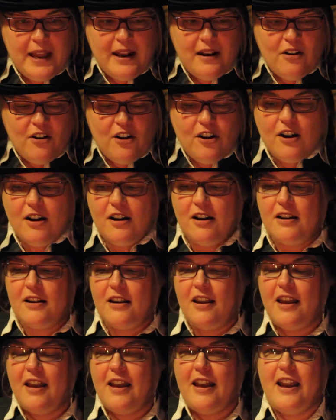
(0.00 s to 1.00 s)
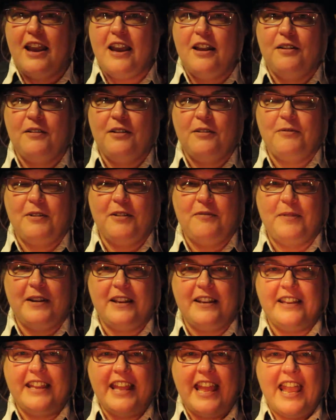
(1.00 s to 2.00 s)
hat on and we've
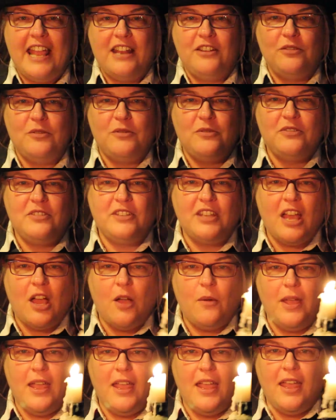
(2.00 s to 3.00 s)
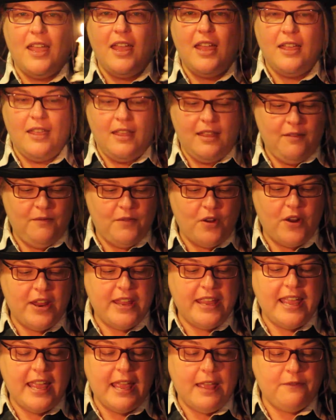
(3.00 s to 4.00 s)
been candles going
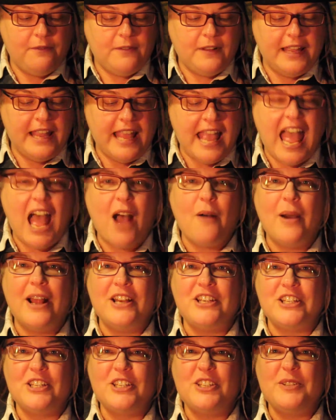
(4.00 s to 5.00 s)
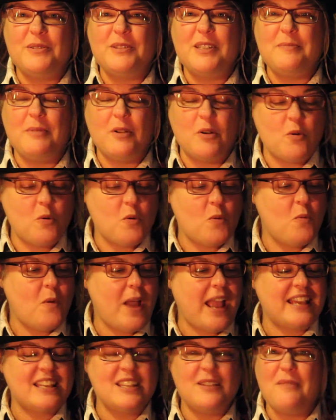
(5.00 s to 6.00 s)
very carefully out. I just spilt
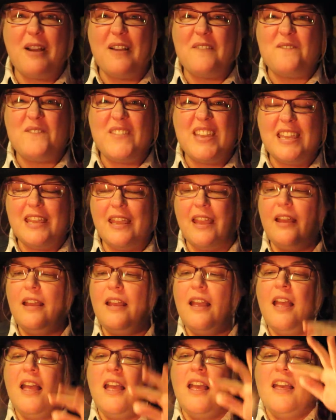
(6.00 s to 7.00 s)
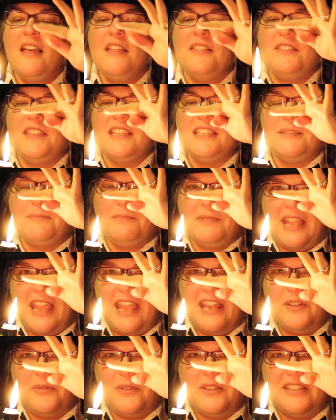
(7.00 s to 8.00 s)
wax on my finger. This
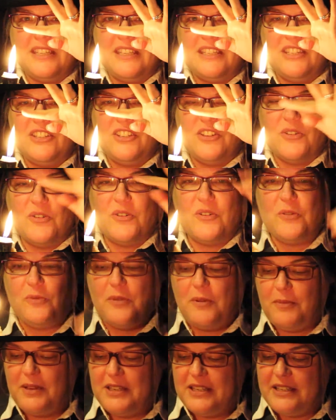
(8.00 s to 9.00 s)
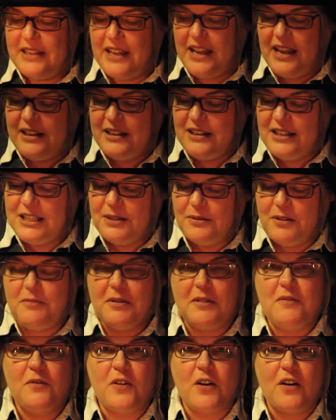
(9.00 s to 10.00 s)
candle was this tall when we started, so we've
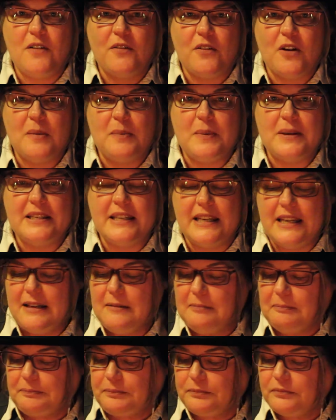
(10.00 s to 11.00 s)
been very, very busy.